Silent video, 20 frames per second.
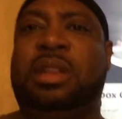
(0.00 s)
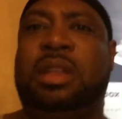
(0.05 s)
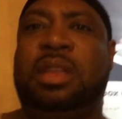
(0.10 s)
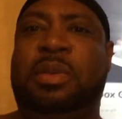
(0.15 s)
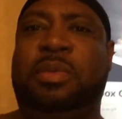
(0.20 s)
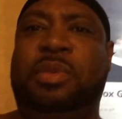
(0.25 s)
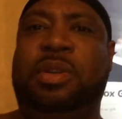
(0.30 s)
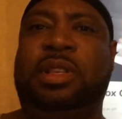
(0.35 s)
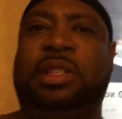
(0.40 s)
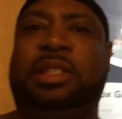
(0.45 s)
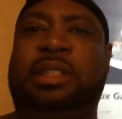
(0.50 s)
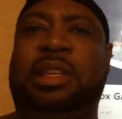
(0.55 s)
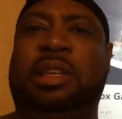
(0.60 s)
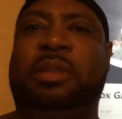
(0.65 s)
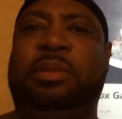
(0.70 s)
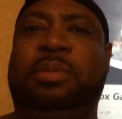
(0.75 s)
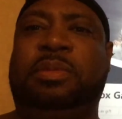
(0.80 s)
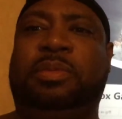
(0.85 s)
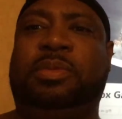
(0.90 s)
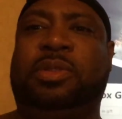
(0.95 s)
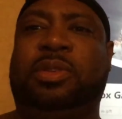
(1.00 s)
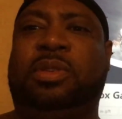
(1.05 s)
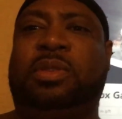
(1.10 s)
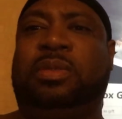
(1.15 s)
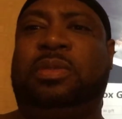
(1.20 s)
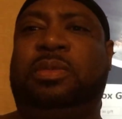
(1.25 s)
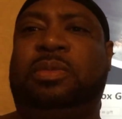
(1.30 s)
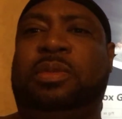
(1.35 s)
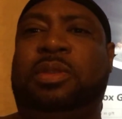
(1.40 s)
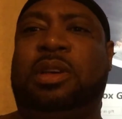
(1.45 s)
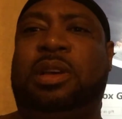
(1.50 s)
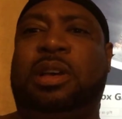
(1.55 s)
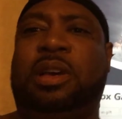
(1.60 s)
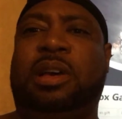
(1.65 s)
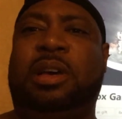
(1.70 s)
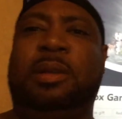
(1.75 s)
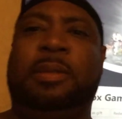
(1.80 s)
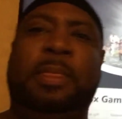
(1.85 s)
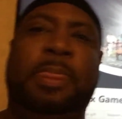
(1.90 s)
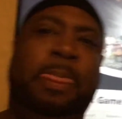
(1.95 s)
and we'll see.
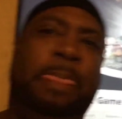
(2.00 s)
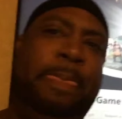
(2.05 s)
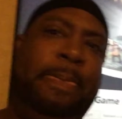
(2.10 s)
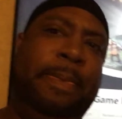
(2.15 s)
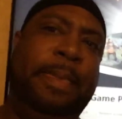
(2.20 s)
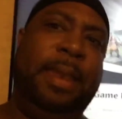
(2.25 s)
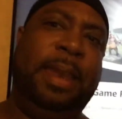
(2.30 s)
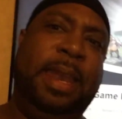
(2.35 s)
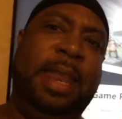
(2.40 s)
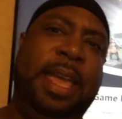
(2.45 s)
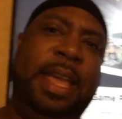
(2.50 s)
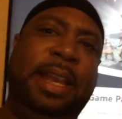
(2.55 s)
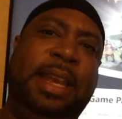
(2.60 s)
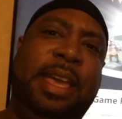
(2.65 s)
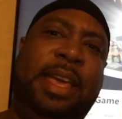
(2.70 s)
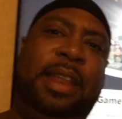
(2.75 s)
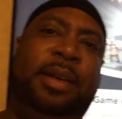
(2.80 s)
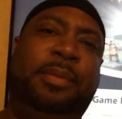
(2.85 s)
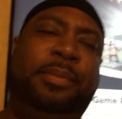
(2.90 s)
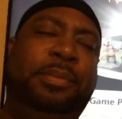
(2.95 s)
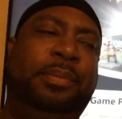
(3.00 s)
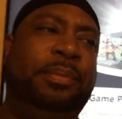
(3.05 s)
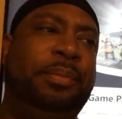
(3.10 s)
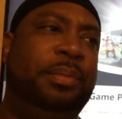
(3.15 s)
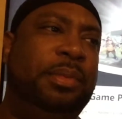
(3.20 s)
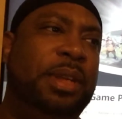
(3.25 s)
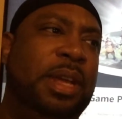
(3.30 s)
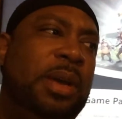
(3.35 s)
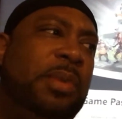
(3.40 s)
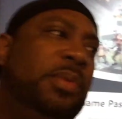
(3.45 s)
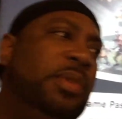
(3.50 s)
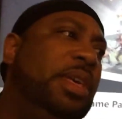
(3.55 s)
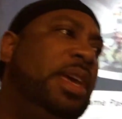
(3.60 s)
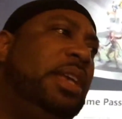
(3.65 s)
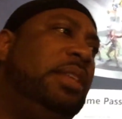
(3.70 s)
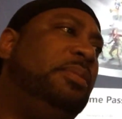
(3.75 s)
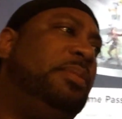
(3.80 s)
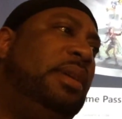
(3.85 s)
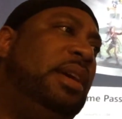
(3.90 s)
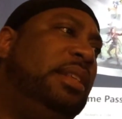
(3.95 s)
So and it ain't that I'm done with
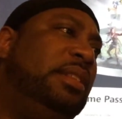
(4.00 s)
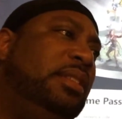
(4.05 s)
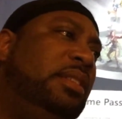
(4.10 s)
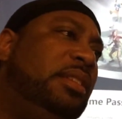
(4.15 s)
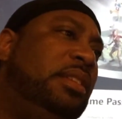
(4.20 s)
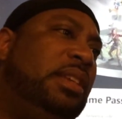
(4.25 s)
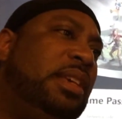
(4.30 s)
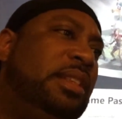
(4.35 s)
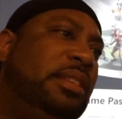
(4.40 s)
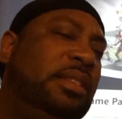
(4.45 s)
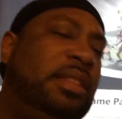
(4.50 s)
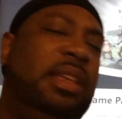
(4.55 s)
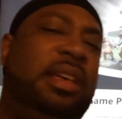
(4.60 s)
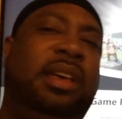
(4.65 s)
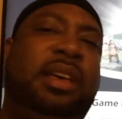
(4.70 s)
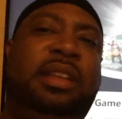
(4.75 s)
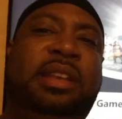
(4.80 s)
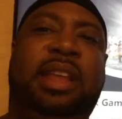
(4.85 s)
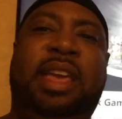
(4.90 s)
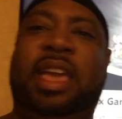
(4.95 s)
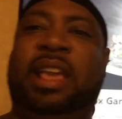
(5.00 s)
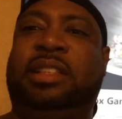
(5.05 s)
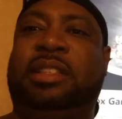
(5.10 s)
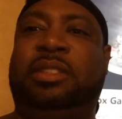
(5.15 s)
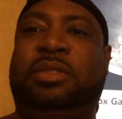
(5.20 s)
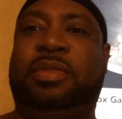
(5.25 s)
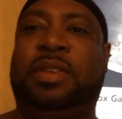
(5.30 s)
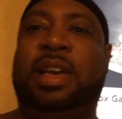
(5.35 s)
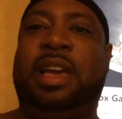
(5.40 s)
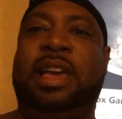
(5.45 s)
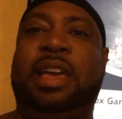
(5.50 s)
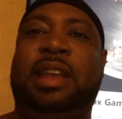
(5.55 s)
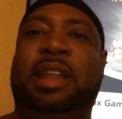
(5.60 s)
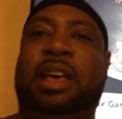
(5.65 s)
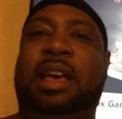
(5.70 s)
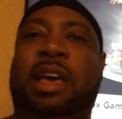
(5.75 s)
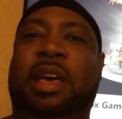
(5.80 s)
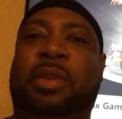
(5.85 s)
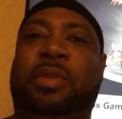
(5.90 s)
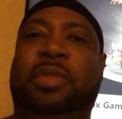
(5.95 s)
Xbox. It's just the X is fine.
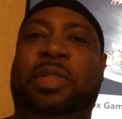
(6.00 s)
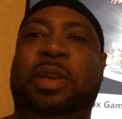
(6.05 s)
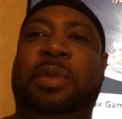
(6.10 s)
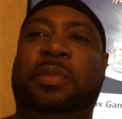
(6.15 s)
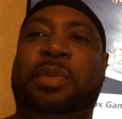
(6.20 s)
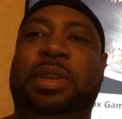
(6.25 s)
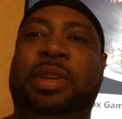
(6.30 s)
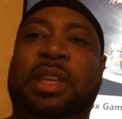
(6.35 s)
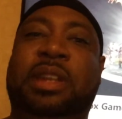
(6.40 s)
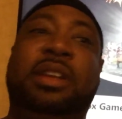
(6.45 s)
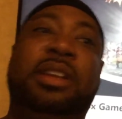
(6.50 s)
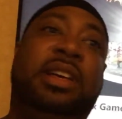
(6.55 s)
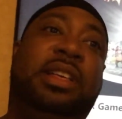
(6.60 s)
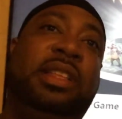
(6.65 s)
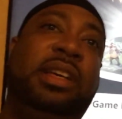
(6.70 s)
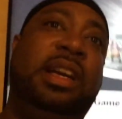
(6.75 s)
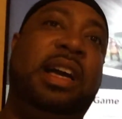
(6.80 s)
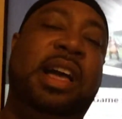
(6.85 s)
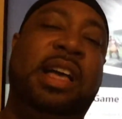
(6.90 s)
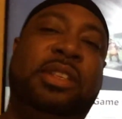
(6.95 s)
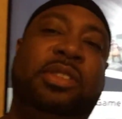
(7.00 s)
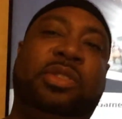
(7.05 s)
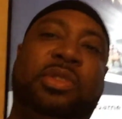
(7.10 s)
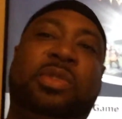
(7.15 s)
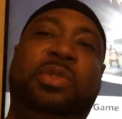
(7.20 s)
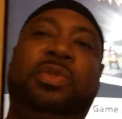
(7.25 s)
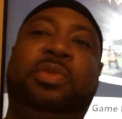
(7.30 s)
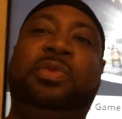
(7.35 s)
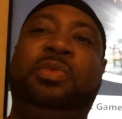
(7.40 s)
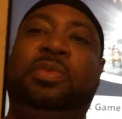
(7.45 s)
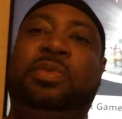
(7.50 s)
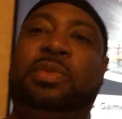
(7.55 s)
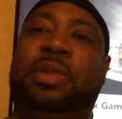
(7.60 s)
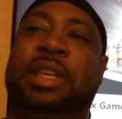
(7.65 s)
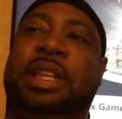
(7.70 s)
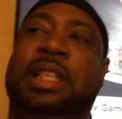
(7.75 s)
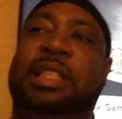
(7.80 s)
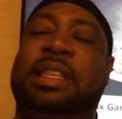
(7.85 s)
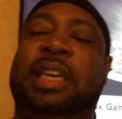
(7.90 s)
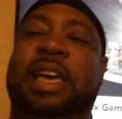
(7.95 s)
I don't think we need another console
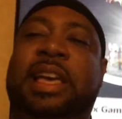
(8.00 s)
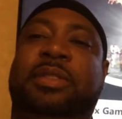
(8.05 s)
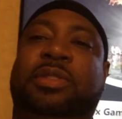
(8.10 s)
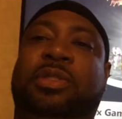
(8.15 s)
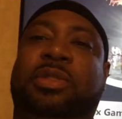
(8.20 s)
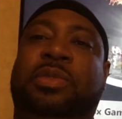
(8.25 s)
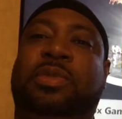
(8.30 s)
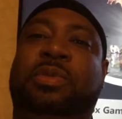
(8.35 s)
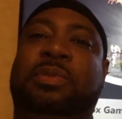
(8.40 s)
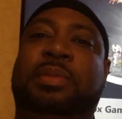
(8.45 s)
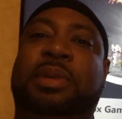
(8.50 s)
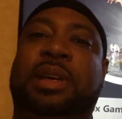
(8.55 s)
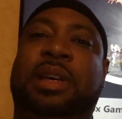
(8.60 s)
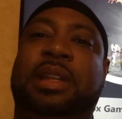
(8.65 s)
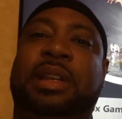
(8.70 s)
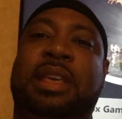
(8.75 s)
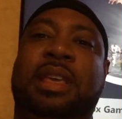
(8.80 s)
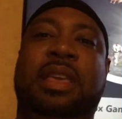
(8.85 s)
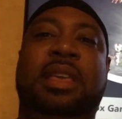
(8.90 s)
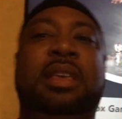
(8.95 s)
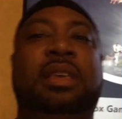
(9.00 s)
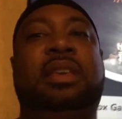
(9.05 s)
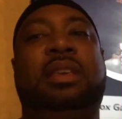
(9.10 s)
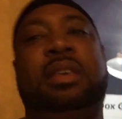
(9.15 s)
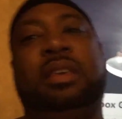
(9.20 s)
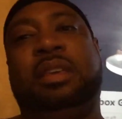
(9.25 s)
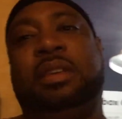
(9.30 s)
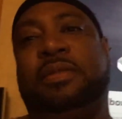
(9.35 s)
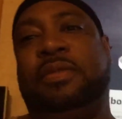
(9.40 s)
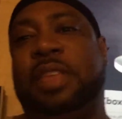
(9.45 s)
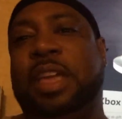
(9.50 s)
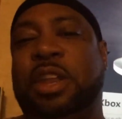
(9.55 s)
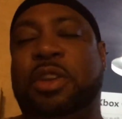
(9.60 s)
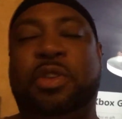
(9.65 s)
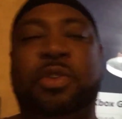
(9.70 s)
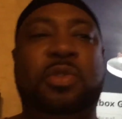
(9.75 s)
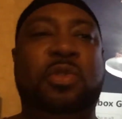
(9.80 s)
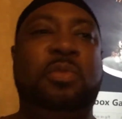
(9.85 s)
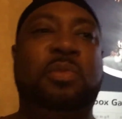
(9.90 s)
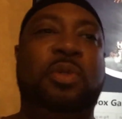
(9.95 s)
anytime soon. But if they
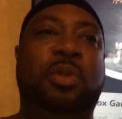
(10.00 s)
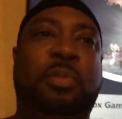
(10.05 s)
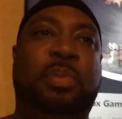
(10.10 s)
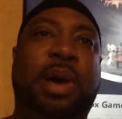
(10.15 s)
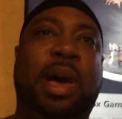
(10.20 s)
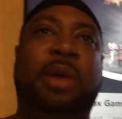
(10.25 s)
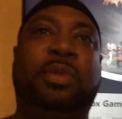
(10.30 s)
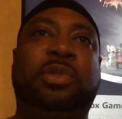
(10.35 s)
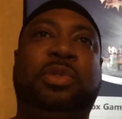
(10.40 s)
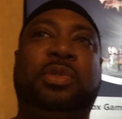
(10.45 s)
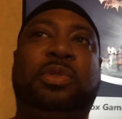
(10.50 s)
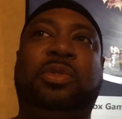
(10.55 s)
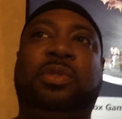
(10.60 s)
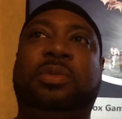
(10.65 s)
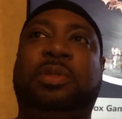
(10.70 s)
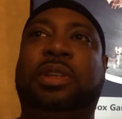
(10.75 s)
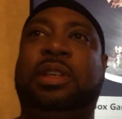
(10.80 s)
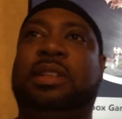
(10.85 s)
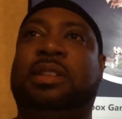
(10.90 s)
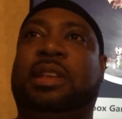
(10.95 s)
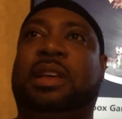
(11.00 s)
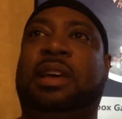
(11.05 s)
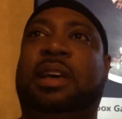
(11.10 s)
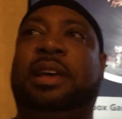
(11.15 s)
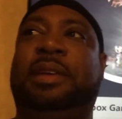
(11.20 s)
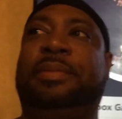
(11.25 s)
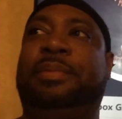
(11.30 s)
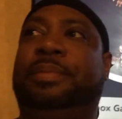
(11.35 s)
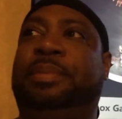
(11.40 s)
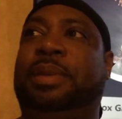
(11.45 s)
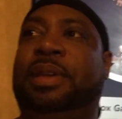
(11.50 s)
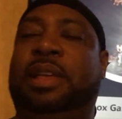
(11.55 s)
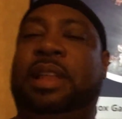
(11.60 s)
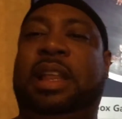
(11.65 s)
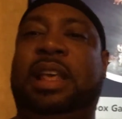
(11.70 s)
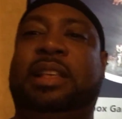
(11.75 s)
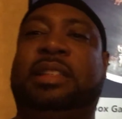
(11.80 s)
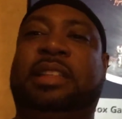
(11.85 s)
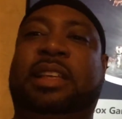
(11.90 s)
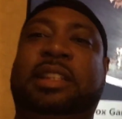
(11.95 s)
do, more power to them. Because
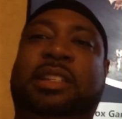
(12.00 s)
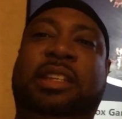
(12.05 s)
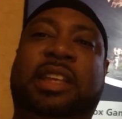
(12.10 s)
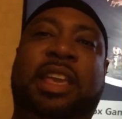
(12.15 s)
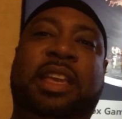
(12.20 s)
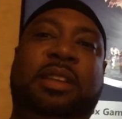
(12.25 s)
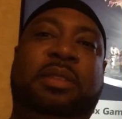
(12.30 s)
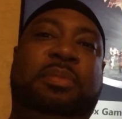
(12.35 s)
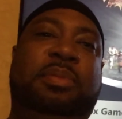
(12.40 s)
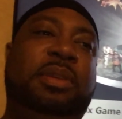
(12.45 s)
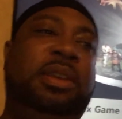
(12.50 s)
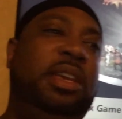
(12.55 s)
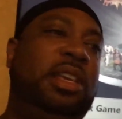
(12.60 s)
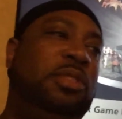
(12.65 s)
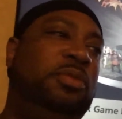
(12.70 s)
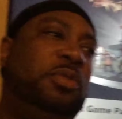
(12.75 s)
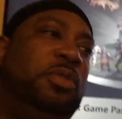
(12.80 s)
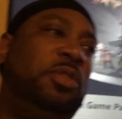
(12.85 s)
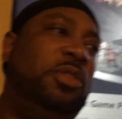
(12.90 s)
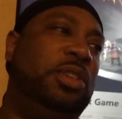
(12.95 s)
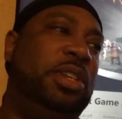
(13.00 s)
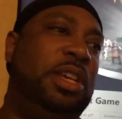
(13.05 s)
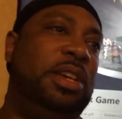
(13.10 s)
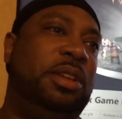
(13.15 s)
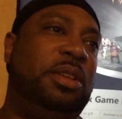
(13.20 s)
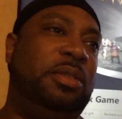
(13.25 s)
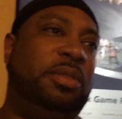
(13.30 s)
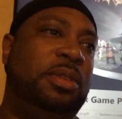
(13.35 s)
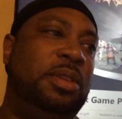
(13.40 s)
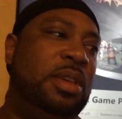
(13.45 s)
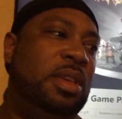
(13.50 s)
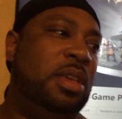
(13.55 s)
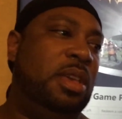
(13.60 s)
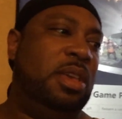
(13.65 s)
last I checked, the PS4 did a